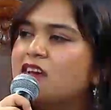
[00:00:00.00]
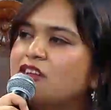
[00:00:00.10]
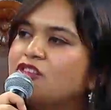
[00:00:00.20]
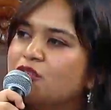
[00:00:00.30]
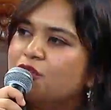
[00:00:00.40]

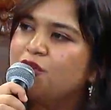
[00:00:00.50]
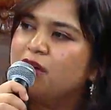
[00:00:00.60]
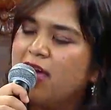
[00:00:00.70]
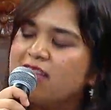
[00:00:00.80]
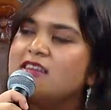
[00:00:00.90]
So
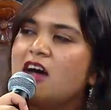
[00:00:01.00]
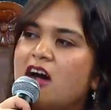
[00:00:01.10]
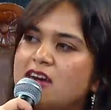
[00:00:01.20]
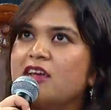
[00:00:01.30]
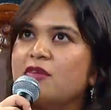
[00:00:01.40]
as an
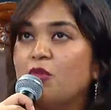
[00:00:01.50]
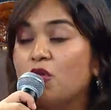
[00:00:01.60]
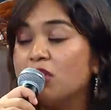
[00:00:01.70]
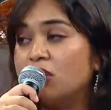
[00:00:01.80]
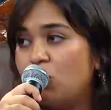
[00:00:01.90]
artist,
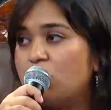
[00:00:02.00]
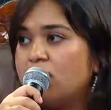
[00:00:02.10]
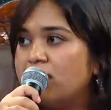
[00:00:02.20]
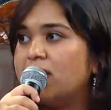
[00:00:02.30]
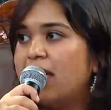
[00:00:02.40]
both
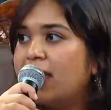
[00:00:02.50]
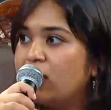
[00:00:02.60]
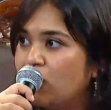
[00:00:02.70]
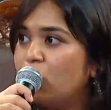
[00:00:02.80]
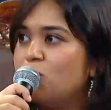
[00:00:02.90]
locally and
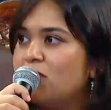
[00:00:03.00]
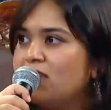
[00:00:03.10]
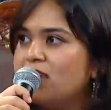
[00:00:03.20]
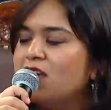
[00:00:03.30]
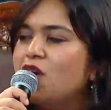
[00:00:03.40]

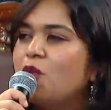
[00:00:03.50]
globally,